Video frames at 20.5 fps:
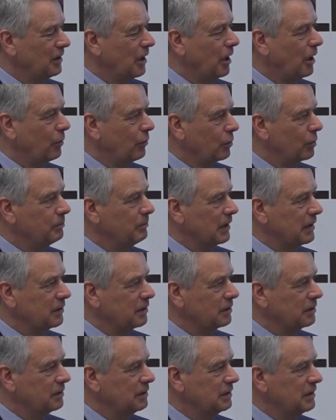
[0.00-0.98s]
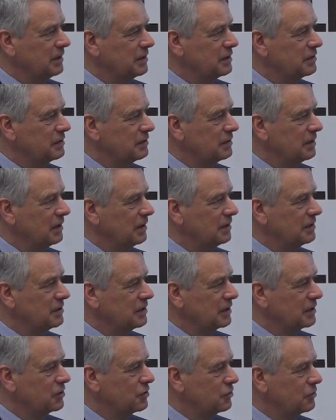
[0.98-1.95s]
our matter.
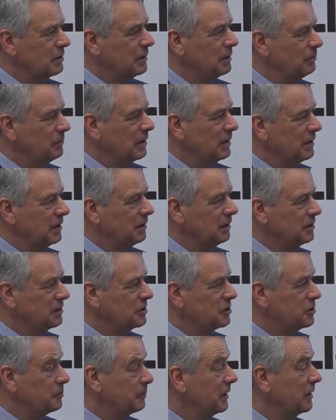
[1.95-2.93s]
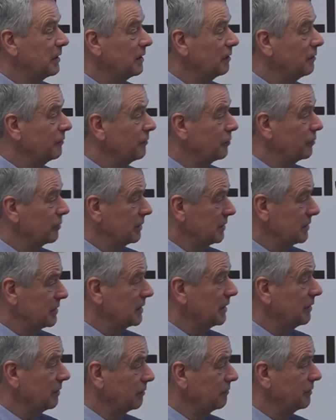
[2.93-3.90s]
It's extremely speaking for
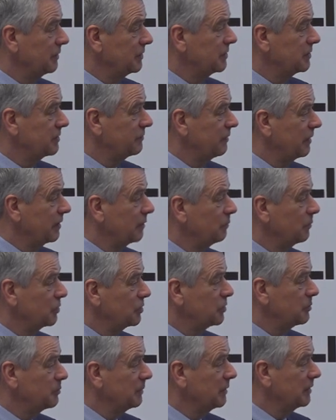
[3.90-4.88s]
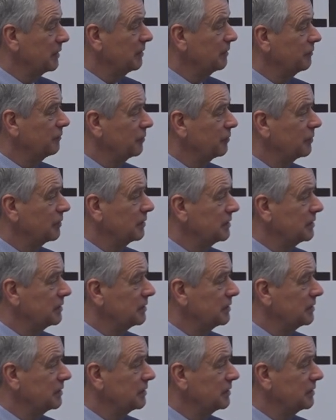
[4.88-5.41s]
itself. It's very much speaking for